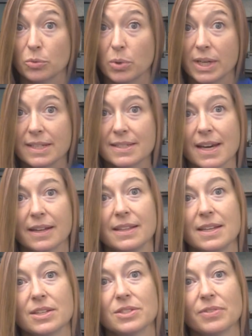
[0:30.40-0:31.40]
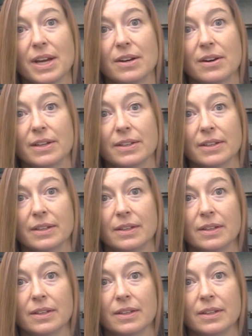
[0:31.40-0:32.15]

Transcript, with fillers: So what exactly is radon?